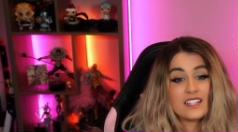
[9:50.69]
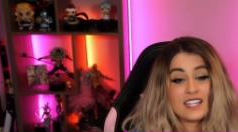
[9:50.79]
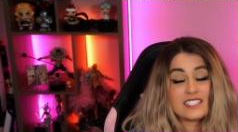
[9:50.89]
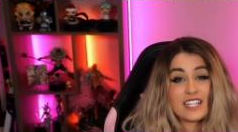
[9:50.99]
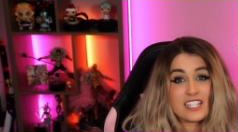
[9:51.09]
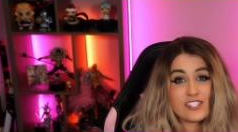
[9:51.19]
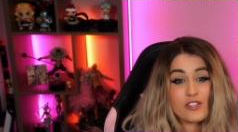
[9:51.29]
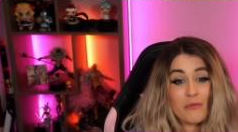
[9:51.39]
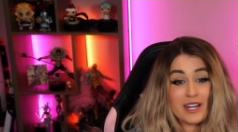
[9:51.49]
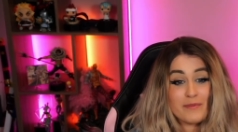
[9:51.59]
He's against
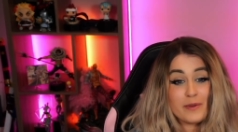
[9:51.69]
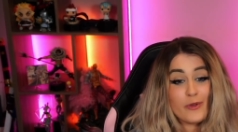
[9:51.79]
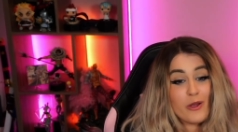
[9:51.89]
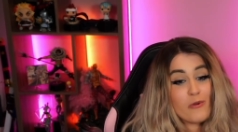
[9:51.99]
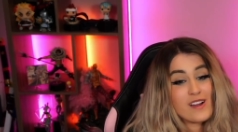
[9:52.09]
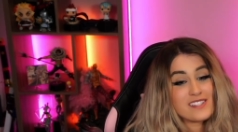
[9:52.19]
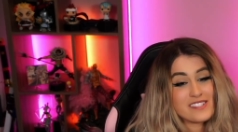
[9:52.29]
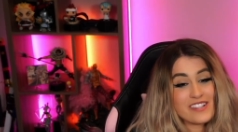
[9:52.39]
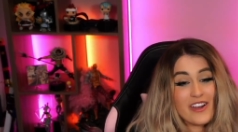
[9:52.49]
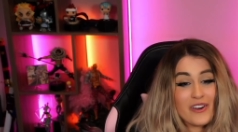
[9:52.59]
so many people at
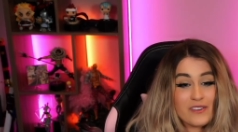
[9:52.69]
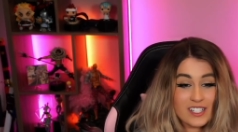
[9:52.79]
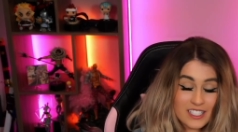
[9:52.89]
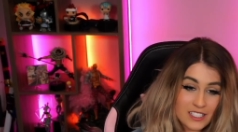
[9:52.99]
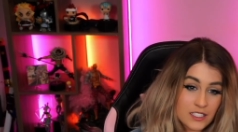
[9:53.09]
once, though.